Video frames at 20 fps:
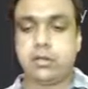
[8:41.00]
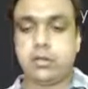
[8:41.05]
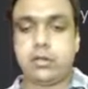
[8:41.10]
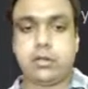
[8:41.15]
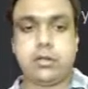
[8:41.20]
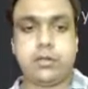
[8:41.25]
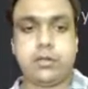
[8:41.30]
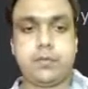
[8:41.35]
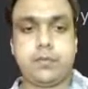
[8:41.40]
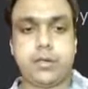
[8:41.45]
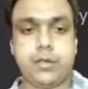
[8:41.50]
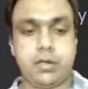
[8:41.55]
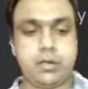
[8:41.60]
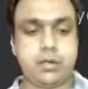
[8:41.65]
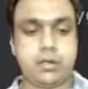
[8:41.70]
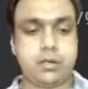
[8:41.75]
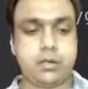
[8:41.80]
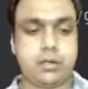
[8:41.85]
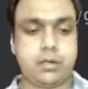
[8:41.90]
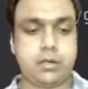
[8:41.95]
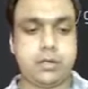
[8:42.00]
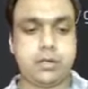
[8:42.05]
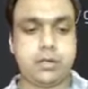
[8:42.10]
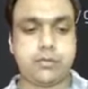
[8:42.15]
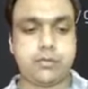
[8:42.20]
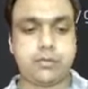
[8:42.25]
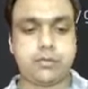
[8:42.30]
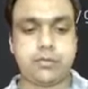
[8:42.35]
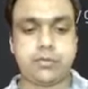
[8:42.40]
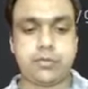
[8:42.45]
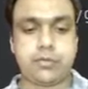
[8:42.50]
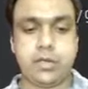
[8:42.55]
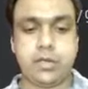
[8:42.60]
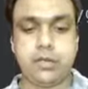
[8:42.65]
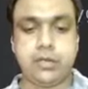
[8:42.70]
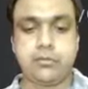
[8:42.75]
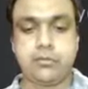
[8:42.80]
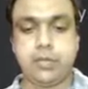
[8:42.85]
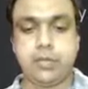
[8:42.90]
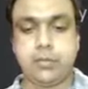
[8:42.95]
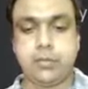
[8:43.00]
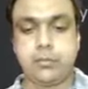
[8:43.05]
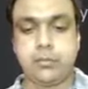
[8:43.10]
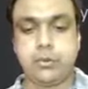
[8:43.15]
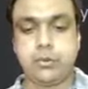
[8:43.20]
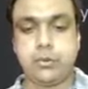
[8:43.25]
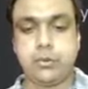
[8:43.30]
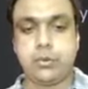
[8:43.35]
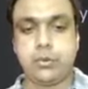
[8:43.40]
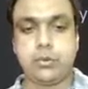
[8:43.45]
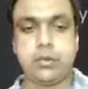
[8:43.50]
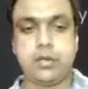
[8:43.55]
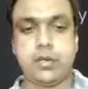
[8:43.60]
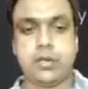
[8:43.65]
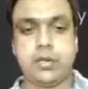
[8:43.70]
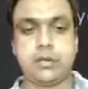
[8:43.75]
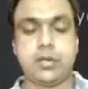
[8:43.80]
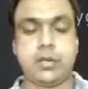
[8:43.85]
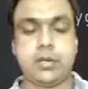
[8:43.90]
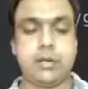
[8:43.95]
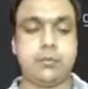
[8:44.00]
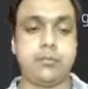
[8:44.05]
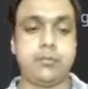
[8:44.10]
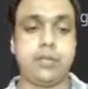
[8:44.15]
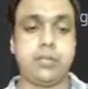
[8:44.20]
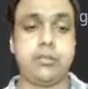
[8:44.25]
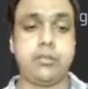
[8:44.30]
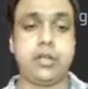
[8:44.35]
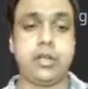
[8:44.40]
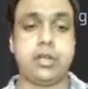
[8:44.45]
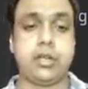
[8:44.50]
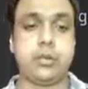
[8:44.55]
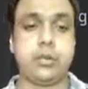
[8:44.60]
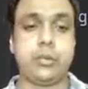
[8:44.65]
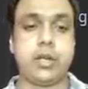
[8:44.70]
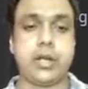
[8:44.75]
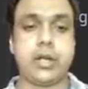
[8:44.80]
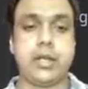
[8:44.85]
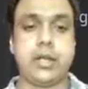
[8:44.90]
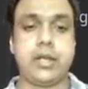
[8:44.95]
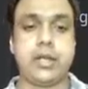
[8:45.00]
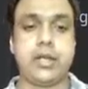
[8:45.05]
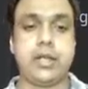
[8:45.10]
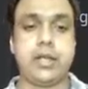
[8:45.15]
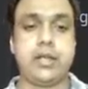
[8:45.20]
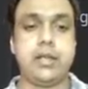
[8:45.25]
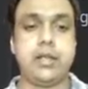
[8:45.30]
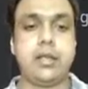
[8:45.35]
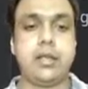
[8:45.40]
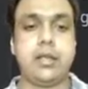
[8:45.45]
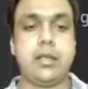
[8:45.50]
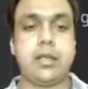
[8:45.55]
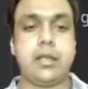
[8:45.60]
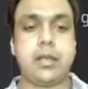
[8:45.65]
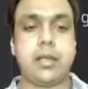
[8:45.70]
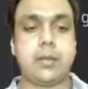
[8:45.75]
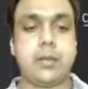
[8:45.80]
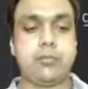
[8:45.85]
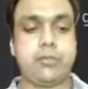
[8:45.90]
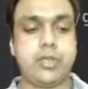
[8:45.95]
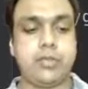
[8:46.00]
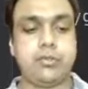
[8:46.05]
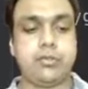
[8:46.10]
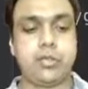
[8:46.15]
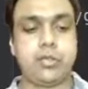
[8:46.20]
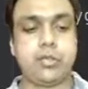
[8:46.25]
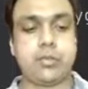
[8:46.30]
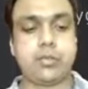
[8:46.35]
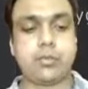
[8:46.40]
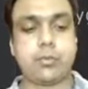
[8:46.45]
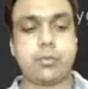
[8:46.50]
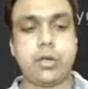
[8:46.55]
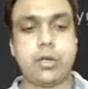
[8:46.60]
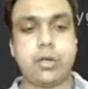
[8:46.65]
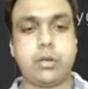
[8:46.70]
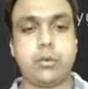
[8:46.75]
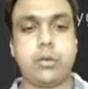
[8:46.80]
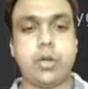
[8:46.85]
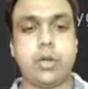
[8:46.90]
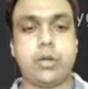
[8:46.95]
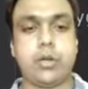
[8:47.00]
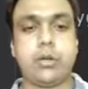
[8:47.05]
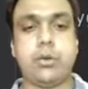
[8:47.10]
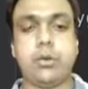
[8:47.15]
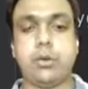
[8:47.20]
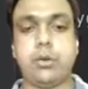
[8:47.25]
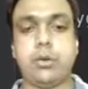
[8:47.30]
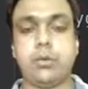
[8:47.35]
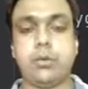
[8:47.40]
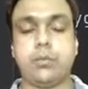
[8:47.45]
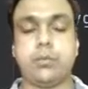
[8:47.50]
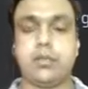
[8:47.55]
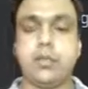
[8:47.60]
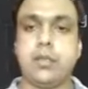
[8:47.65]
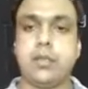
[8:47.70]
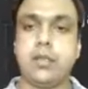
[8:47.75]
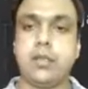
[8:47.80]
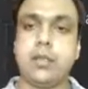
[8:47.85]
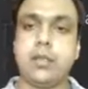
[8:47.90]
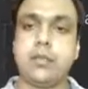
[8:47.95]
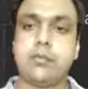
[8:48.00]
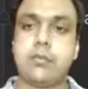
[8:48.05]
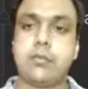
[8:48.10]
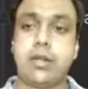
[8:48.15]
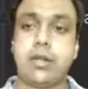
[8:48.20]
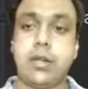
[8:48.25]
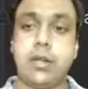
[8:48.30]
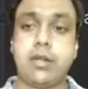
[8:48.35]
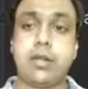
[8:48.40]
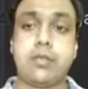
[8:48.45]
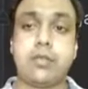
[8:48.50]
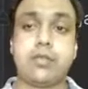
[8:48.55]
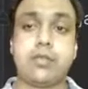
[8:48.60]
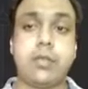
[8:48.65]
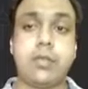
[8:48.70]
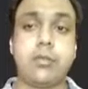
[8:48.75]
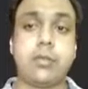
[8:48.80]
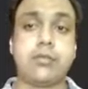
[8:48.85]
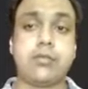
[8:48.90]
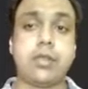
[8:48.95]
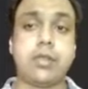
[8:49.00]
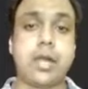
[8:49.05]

over here. Let's change them to, I'm changing it to 190 and I'm changing this one to 122. So now let's see what's going to